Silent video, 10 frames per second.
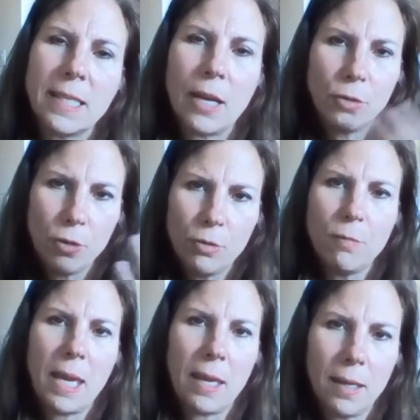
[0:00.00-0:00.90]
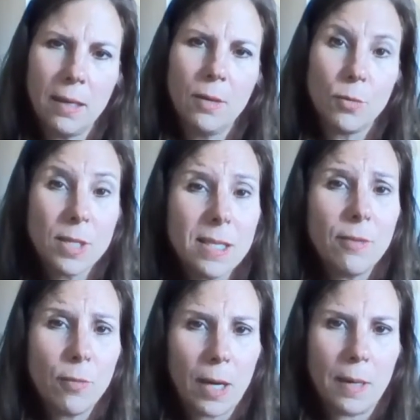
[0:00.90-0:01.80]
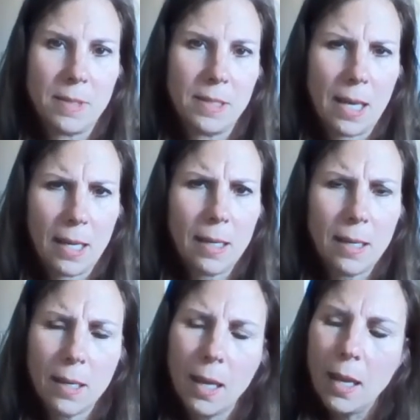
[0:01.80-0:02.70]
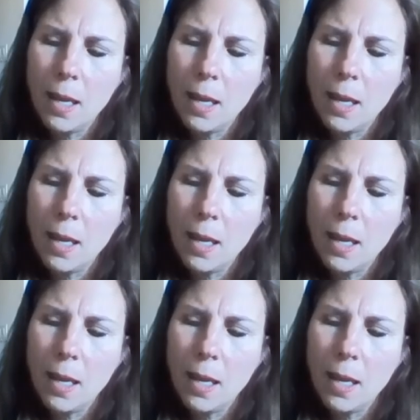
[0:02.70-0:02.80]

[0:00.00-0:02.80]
how you may receive what I'm saying.